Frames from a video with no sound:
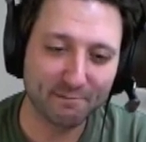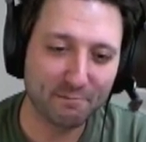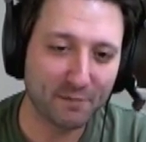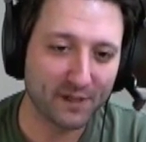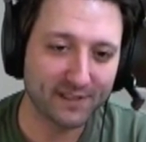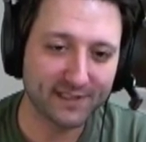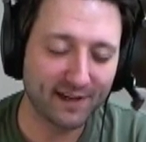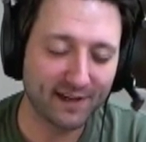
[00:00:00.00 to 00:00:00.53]

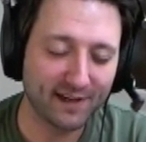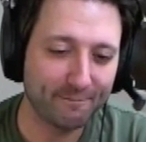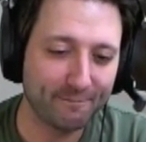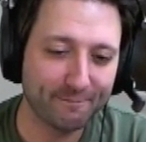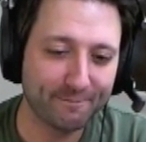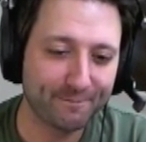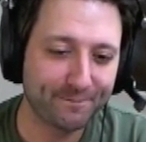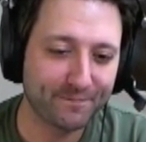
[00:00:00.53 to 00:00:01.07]
But
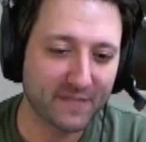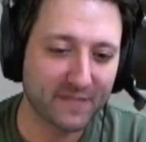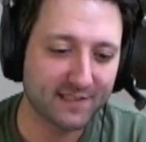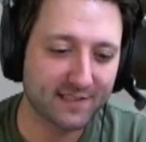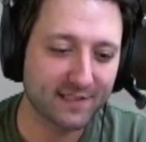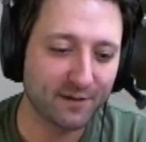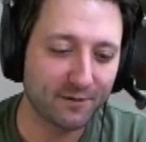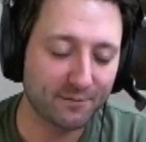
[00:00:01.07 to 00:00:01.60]

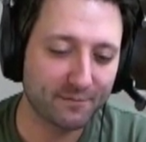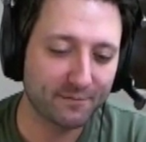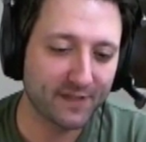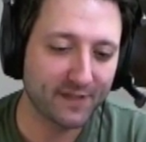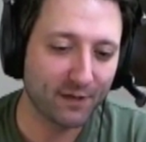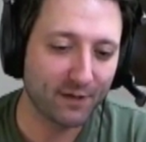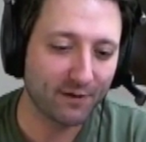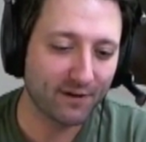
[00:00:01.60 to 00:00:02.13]
so
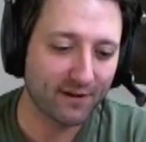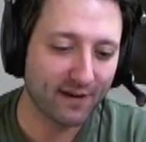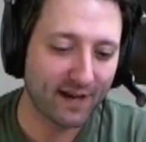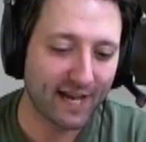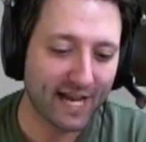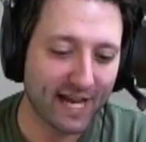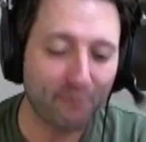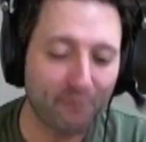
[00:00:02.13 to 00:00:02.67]

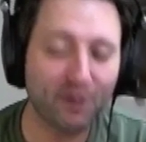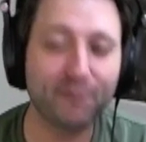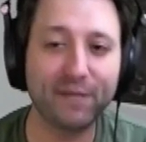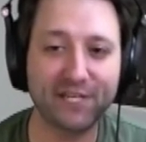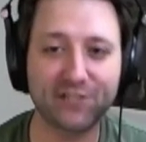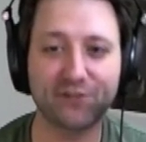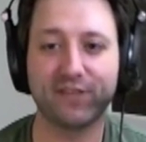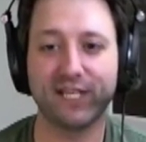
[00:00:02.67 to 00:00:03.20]
I want to make
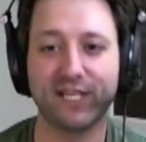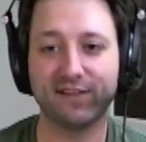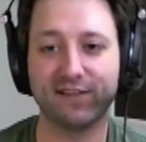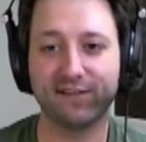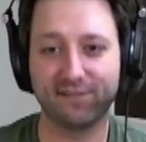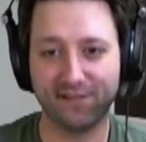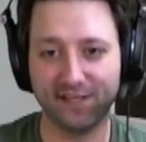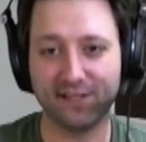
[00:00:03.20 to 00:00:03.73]
sure that
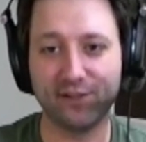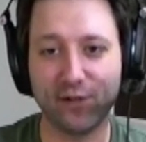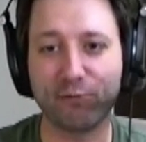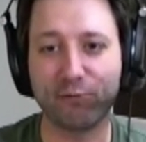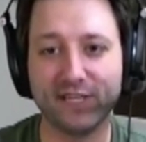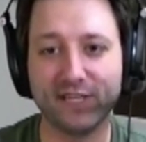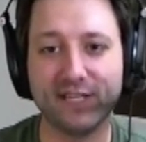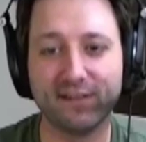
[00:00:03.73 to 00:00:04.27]
in the long
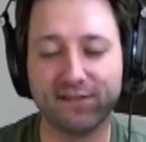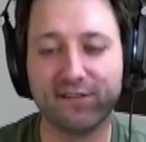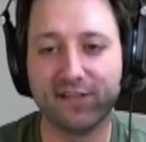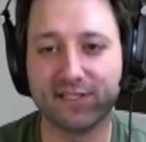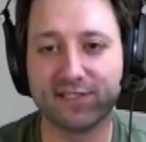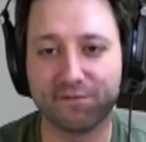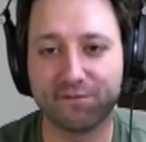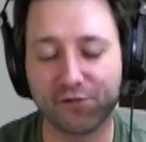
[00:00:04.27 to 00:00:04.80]
run that
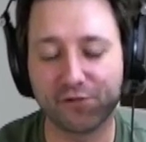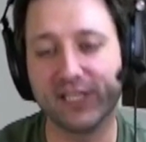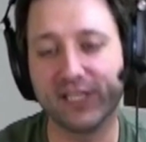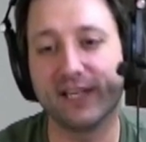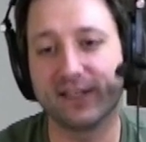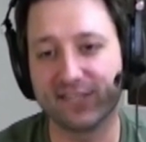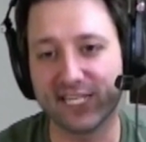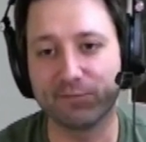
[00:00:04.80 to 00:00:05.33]
it's freely
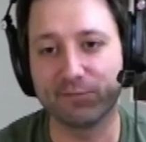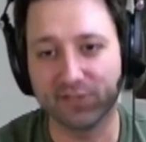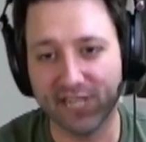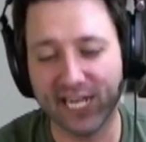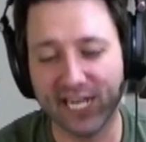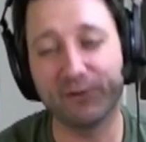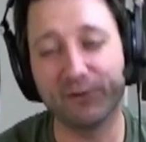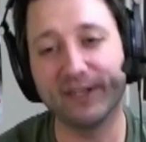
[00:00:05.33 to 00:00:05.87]
accessible
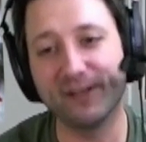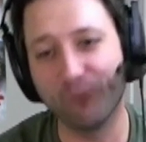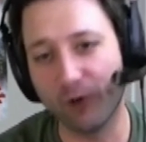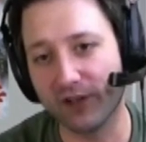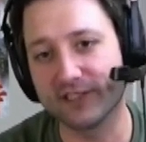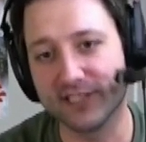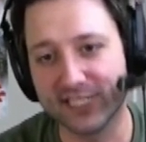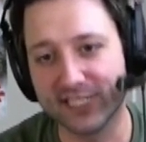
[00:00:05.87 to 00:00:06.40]
to anyone that
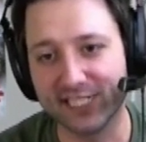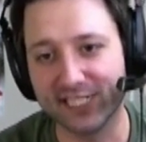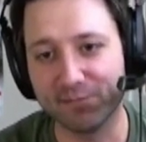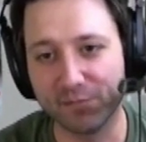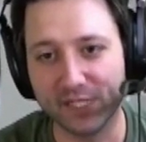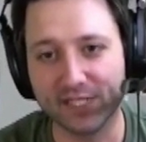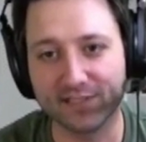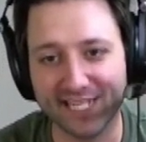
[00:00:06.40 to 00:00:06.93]
wants to see
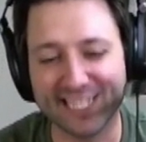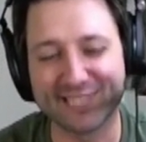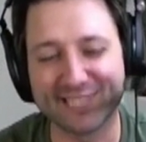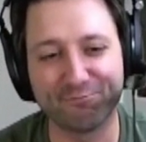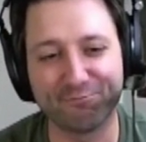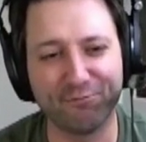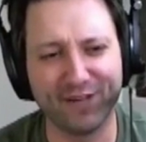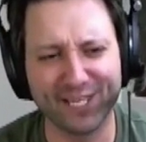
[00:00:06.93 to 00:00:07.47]
it, because
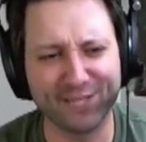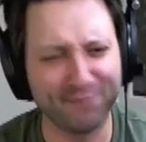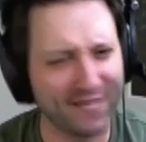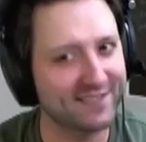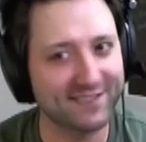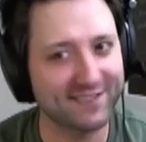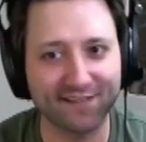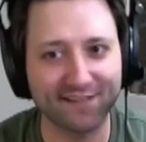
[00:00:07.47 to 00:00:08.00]
that's why you
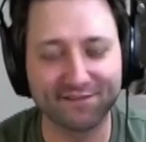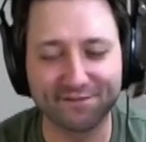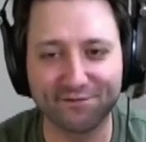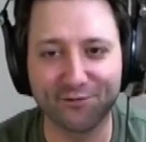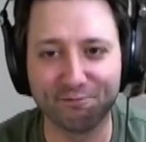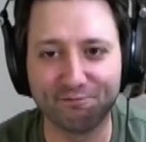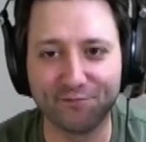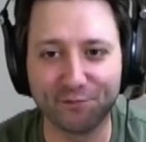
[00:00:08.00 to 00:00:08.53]
make stuff,
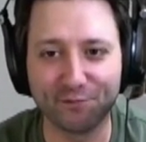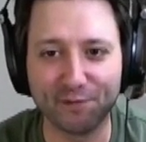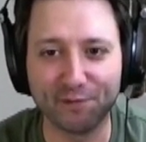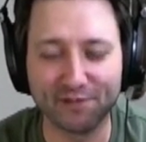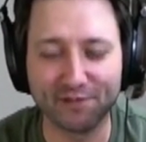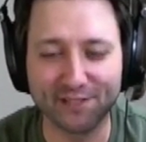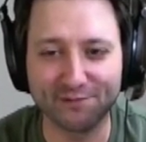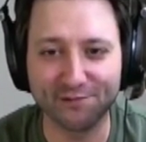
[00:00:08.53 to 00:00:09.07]
for
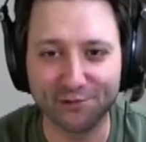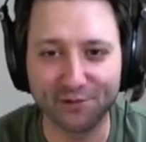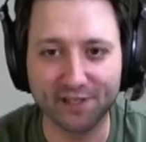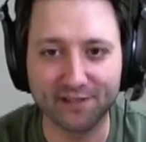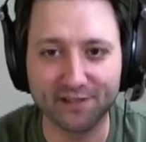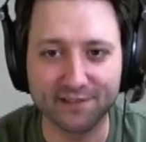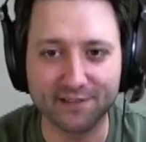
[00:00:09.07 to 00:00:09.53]
people to enjoy it.